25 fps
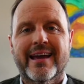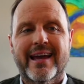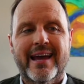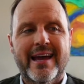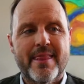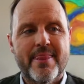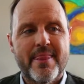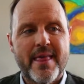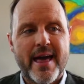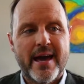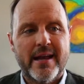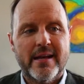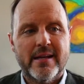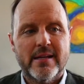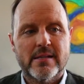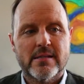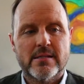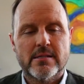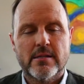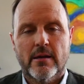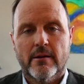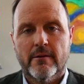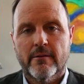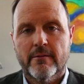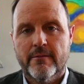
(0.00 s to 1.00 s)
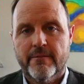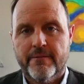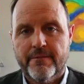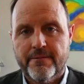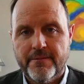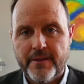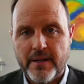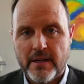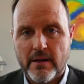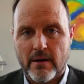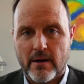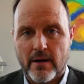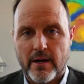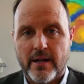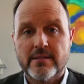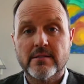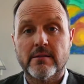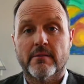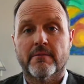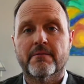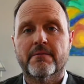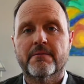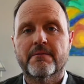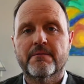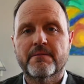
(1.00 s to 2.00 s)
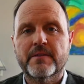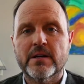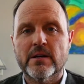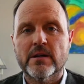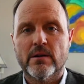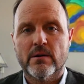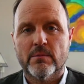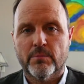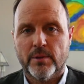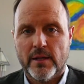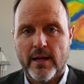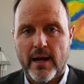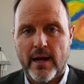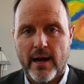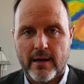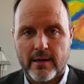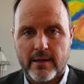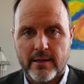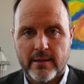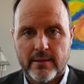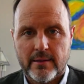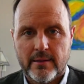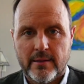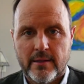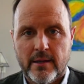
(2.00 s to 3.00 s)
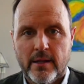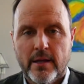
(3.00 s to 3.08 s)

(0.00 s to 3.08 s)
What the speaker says: and that is fear. It's a fear block.